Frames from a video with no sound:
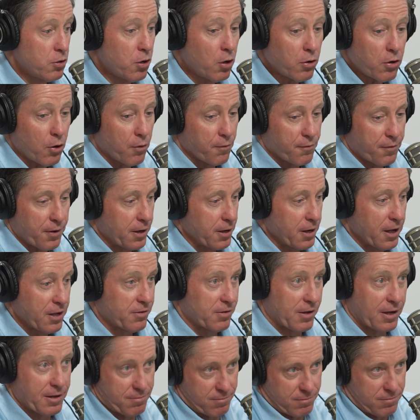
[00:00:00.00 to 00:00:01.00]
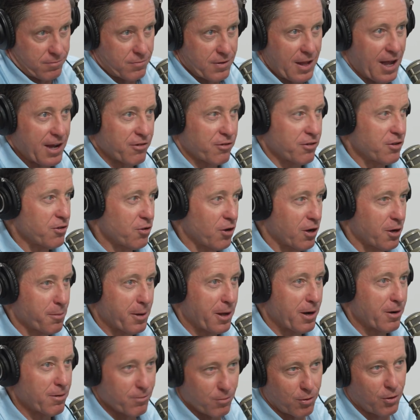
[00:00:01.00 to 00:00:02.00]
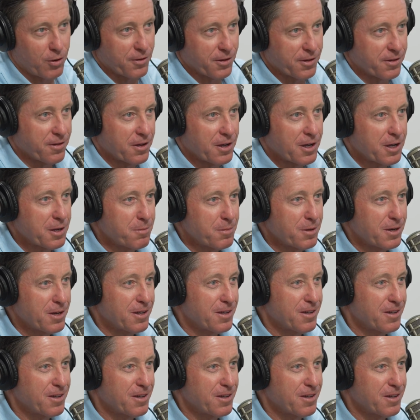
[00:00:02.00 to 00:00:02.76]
No, fine. I actually talk about it all the time, and